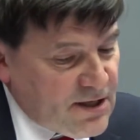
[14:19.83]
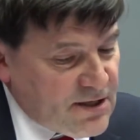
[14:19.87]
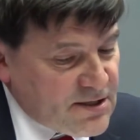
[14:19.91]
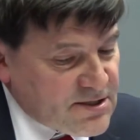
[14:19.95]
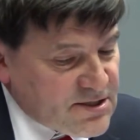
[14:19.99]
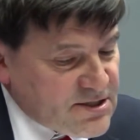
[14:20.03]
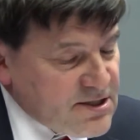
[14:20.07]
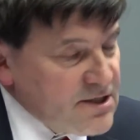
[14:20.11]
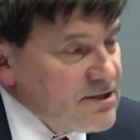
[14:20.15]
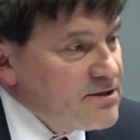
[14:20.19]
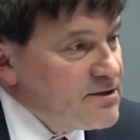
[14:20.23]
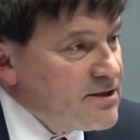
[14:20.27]

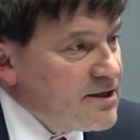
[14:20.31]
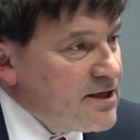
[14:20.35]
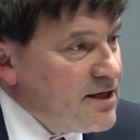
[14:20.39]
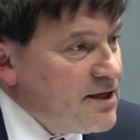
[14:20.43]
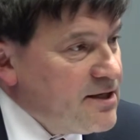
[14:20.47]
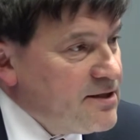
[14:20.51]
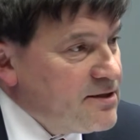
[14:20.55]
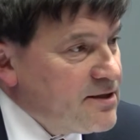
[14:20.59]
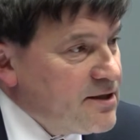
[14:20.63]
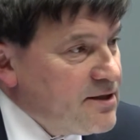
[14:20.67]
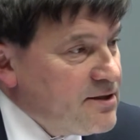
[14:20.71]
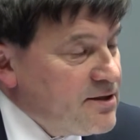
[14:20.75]
certainly
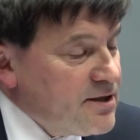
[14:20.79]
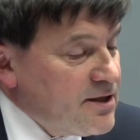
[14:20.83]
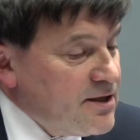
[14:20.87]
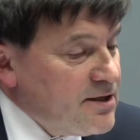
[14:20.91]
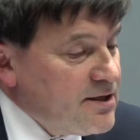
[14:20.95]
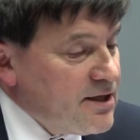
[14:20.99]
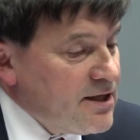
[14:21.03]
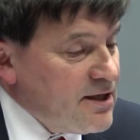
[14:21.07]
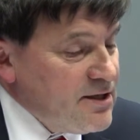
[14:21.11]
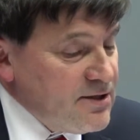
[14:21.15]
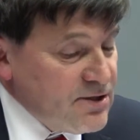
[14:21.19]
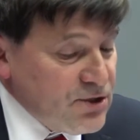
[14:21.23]

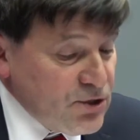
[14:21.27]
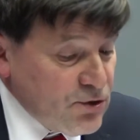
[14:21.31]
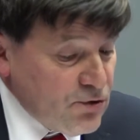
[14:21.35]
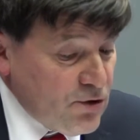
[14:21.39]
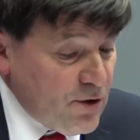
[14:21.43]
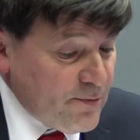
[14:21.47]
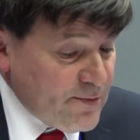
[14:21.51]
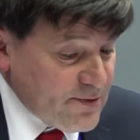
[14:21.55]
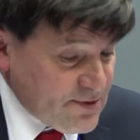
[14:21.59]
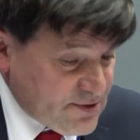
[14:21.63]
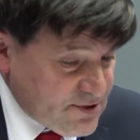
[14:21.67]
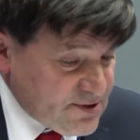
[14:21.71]
in
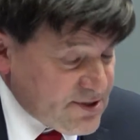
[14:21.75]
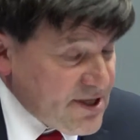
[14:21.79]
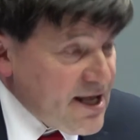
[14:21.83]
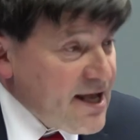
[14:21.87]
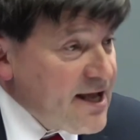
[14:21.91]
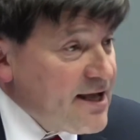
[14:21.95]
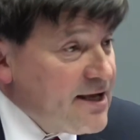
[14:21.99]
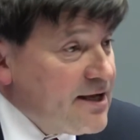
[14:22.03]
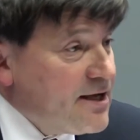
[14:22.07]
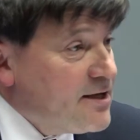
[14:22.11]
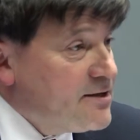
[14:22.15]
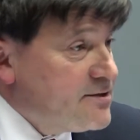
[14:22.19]
Europe
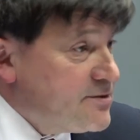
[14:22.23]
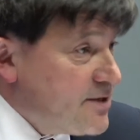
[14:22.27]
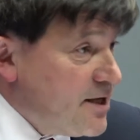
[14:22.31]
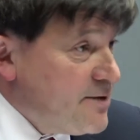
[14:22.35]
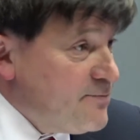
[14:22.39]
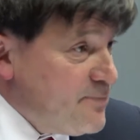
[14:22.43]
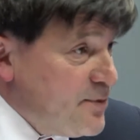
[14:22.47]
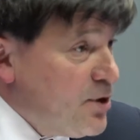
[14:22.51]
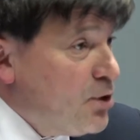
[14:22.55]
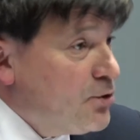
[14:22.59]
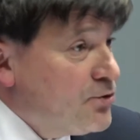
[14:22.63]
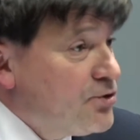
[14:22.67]
today
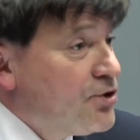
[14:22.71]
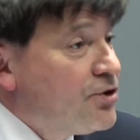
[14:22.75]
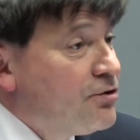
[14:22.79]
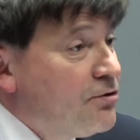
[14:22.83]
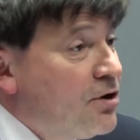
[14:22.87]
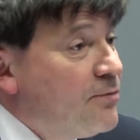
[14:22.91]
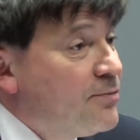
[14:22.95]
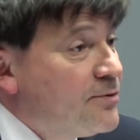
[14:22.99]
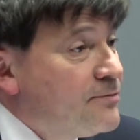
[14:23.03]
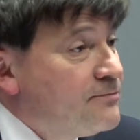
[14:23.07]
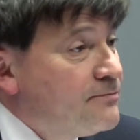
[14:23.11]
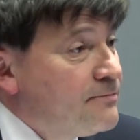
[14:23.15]
and beyond
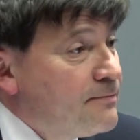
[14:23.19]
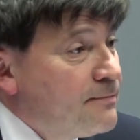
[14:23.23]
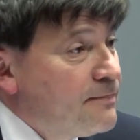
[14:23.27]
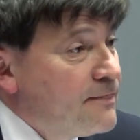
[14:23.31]
Europe.